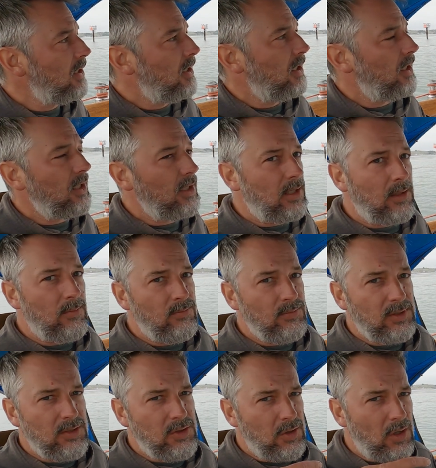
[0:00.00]

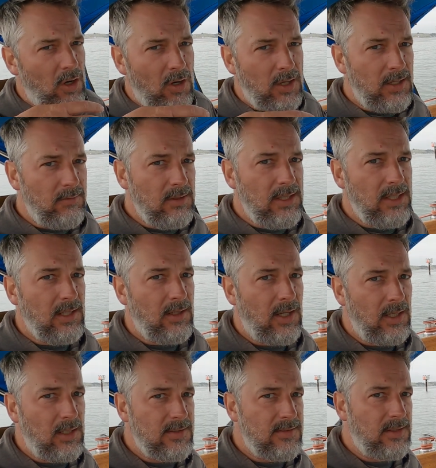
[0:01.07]
the draw and everything
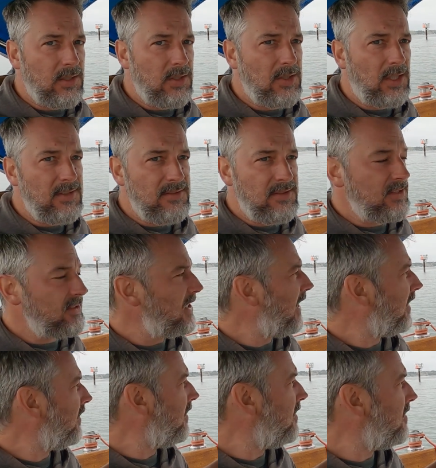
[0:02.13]
on a slingshot is exactly the